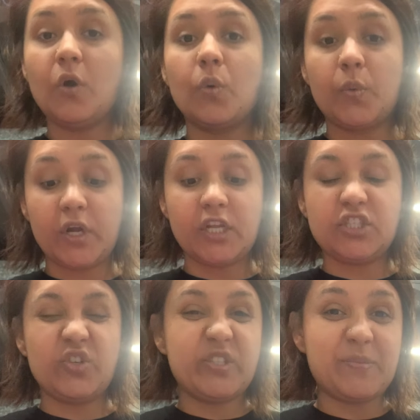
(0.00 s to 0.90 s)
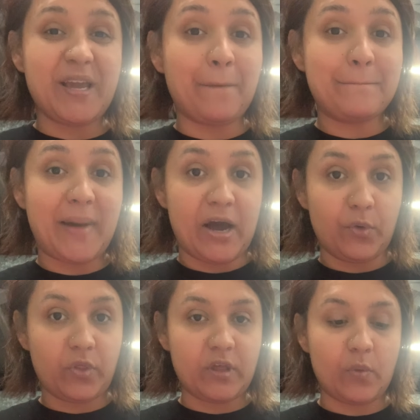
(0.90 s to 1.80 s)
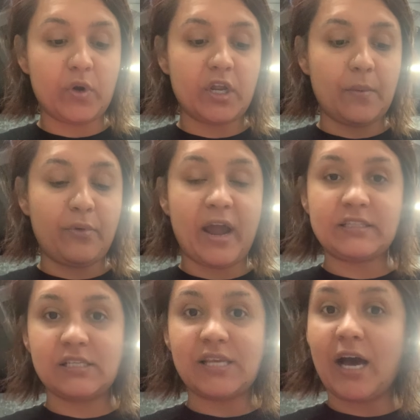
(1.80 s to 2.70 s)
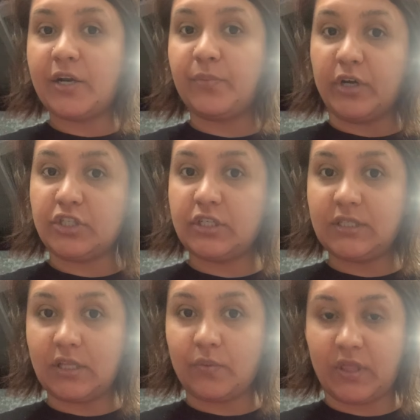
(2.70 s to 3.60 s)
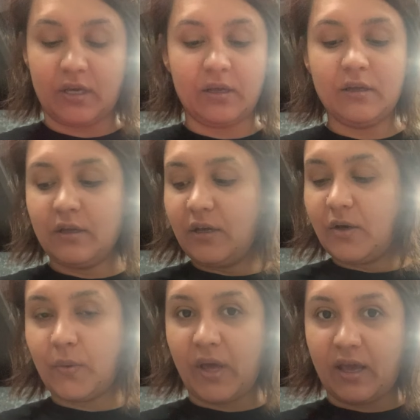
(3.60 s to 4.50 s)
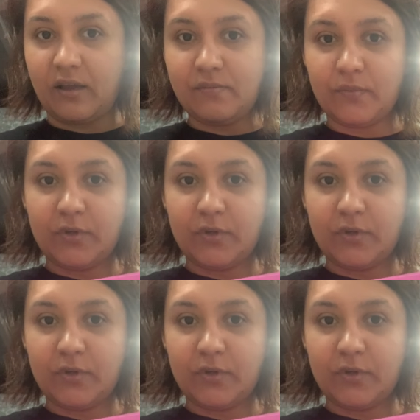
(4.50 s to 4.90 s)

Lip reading: What we're gonna do is make a mouth and we're gonna practice how to brush our teeth with it, okay?